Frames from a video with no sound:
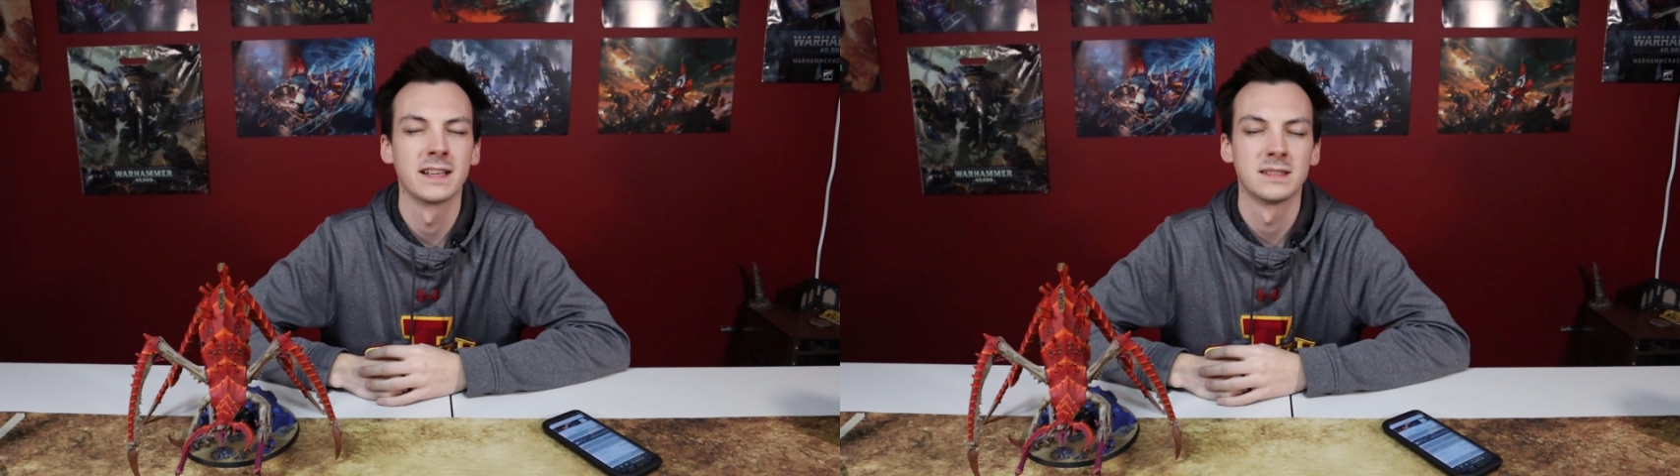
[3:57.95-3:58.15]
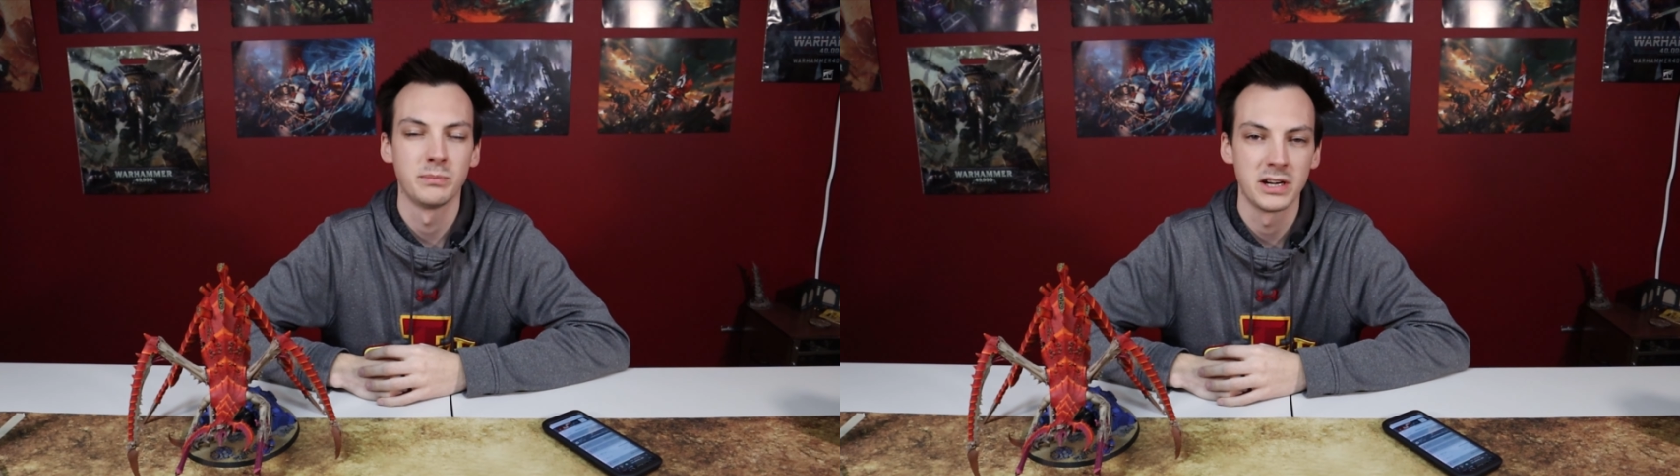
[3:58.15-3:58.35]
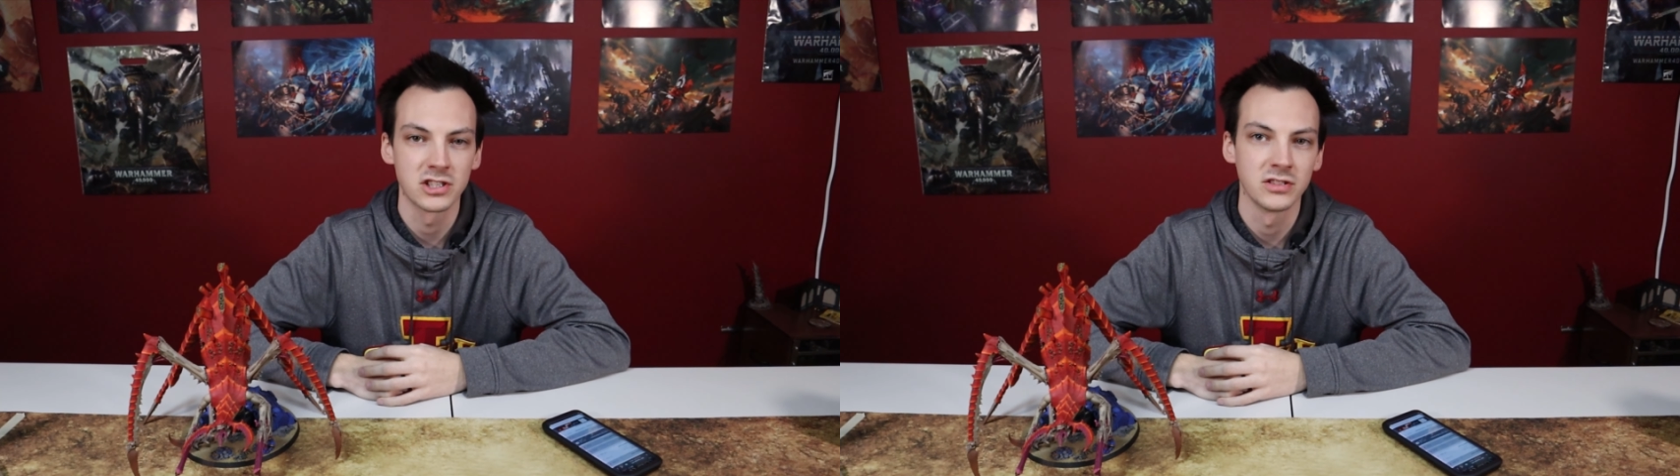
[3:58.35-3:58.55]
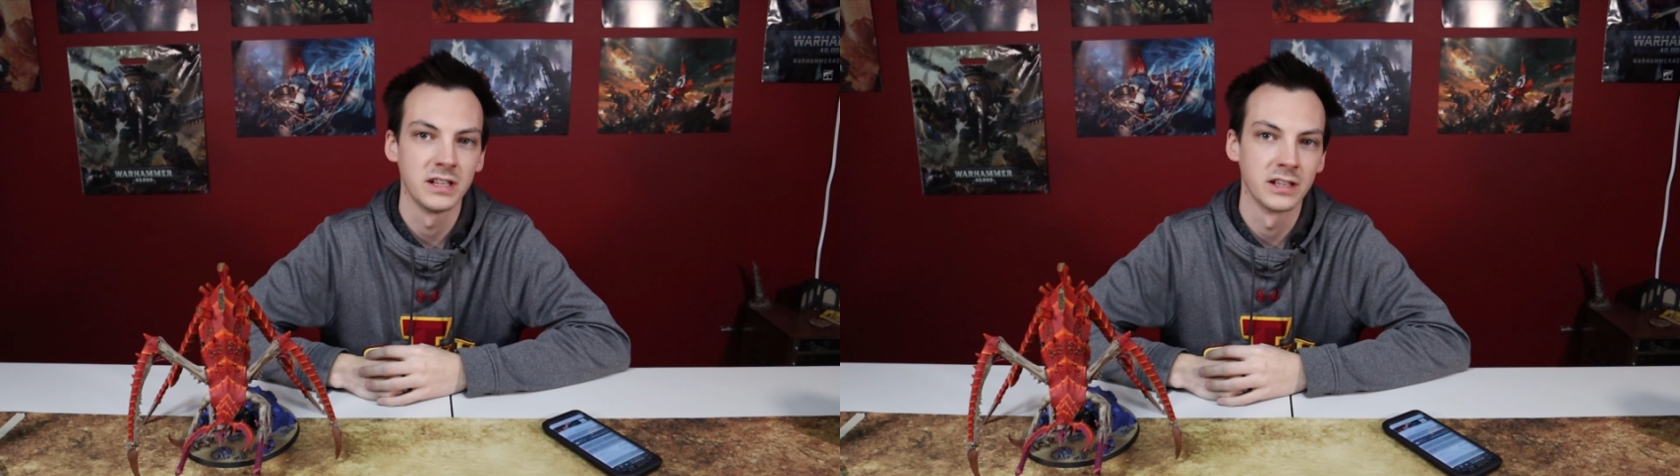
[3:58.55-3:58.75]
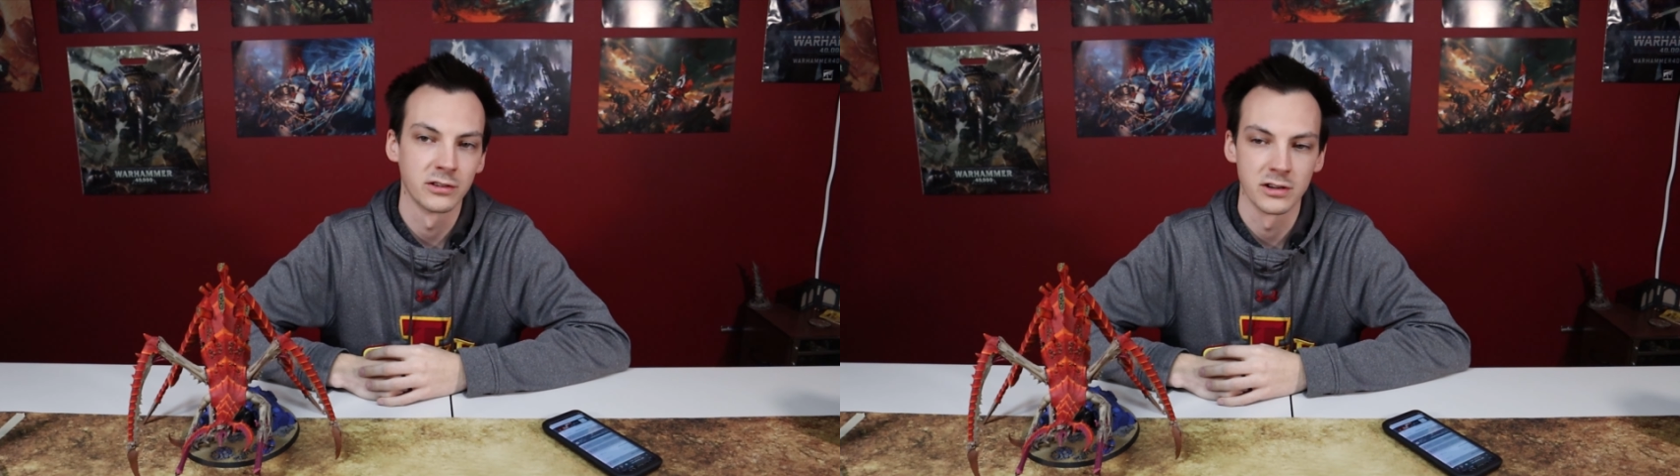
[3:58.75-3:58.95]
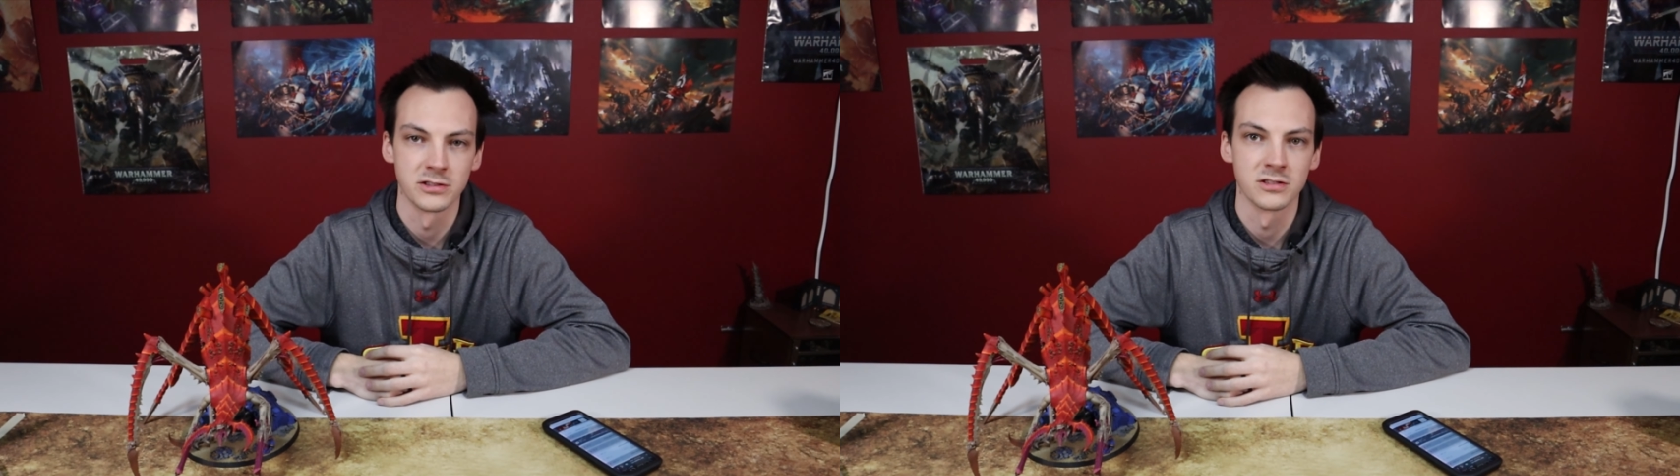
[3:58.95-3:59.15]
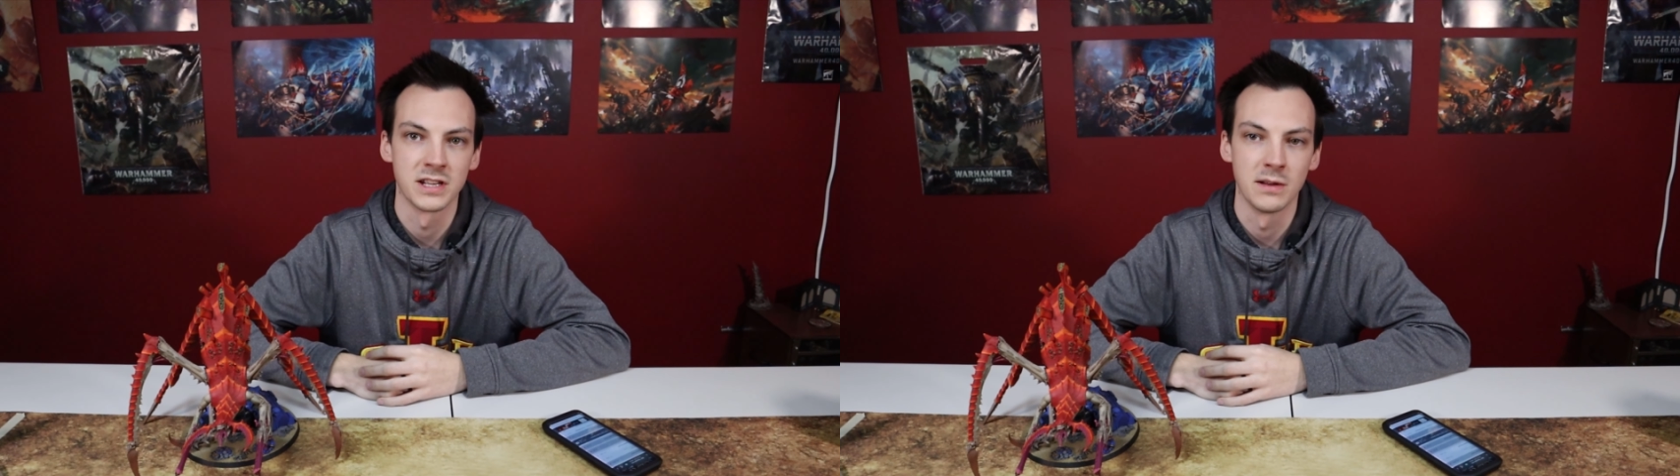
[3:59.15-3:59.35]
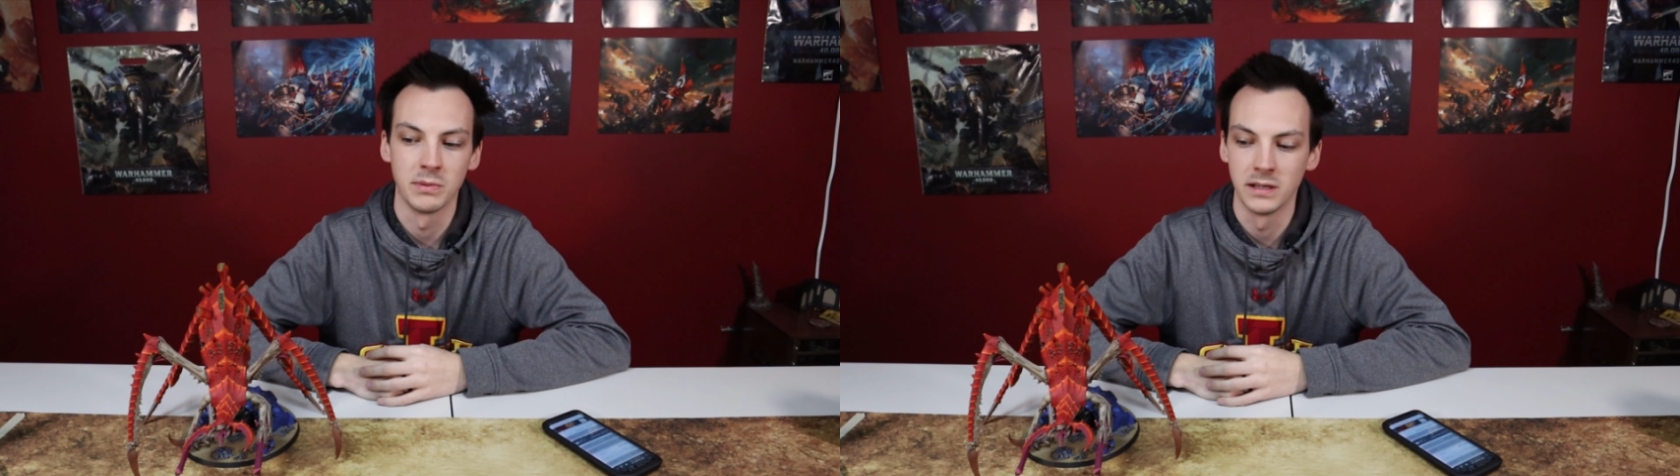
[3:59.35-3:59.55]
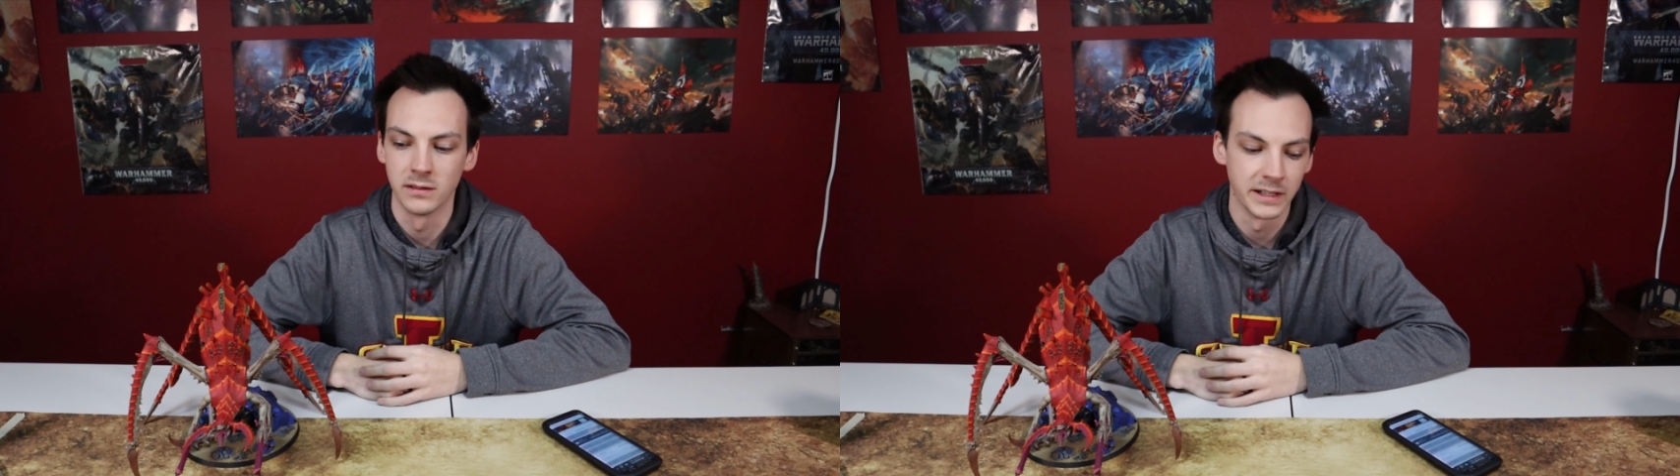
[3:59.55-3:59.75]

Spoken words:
especially in a Crusher Stampede